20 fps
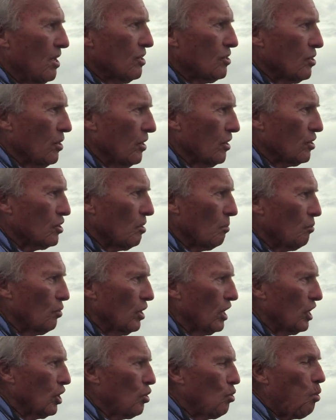So there's some
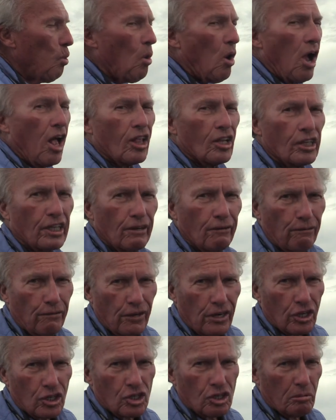really quality
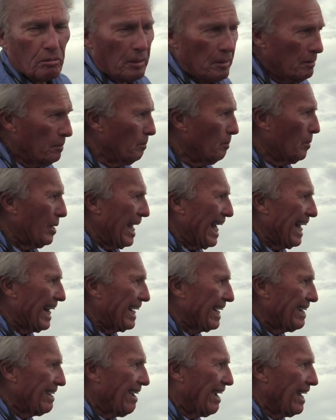fish to be had
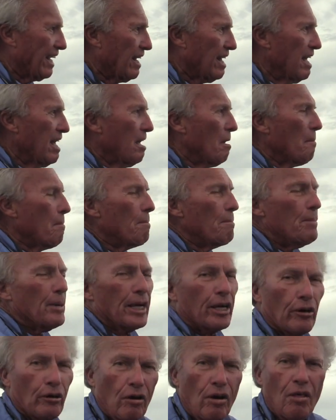at night,
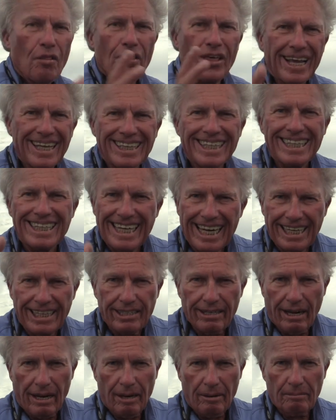bigger than the
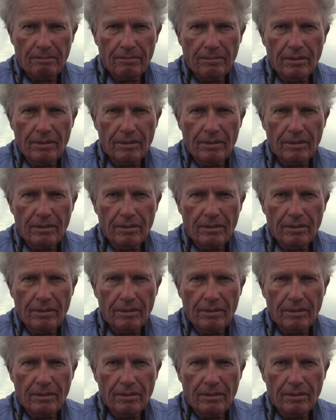daytime.